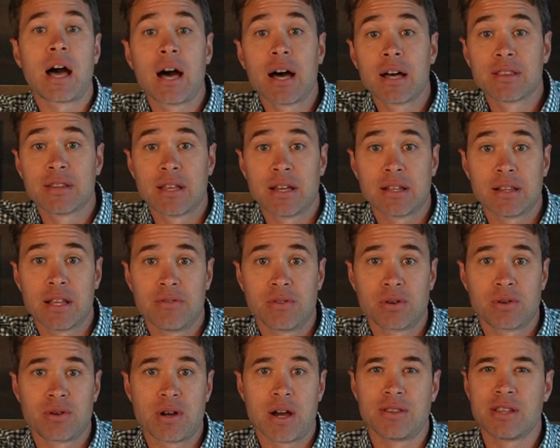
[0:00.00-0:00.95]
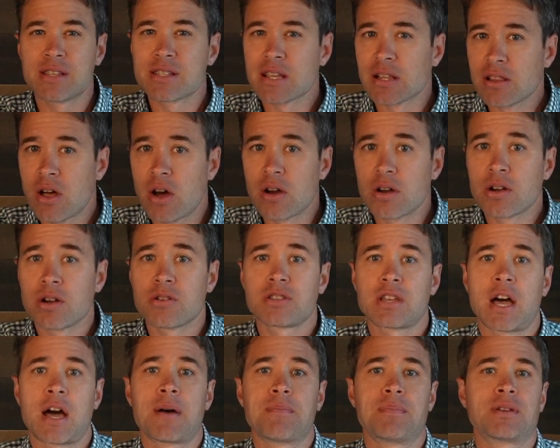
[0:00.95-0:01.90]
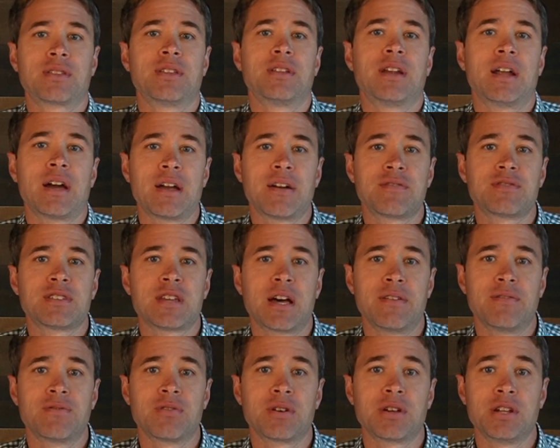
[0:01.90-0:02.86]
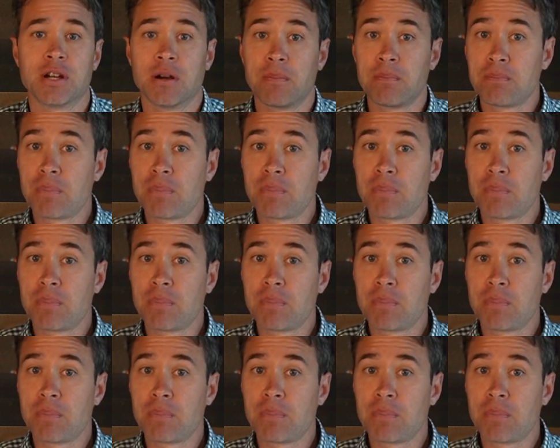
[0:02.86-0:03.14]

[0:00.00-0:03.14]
on that level ground is a longer topic than I have time for here,